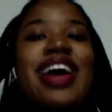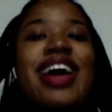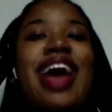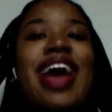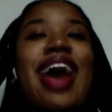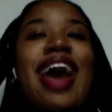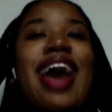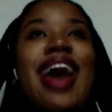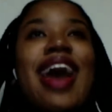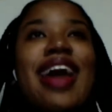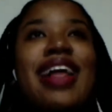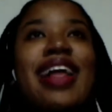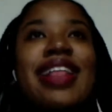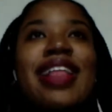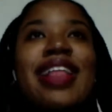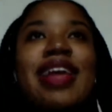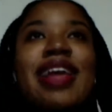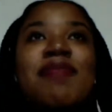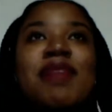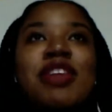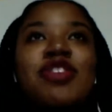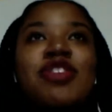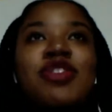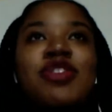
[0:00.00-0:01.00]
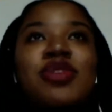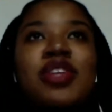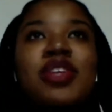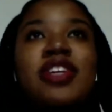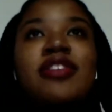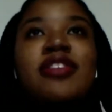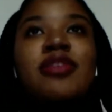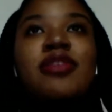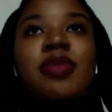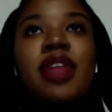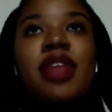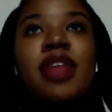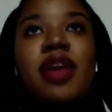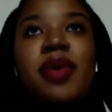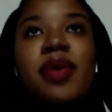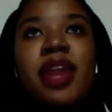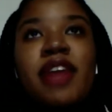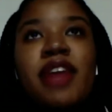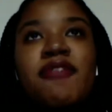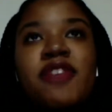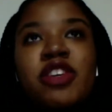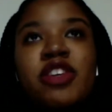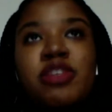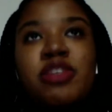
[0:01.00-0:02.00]
And like my students, when I
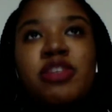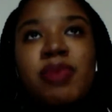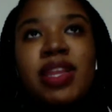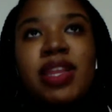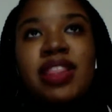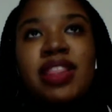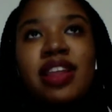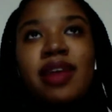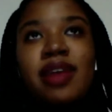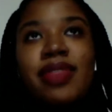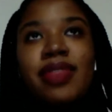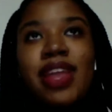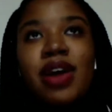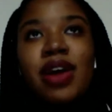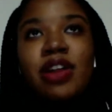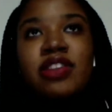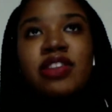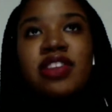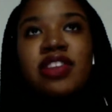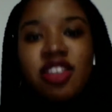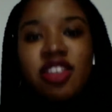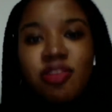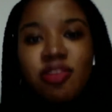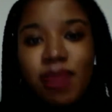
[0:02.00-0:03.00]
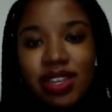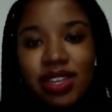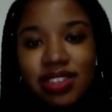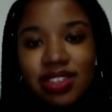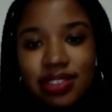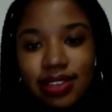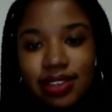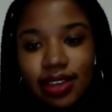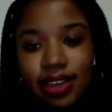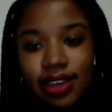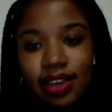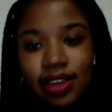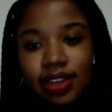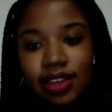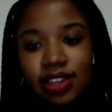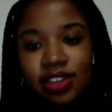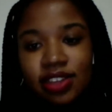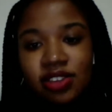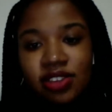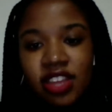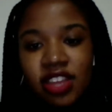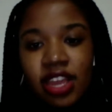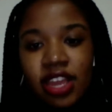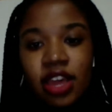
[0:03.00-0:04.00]
first met them, they'll touch my skin and they'll
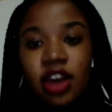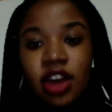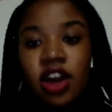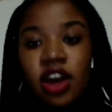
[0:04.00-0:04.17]
say,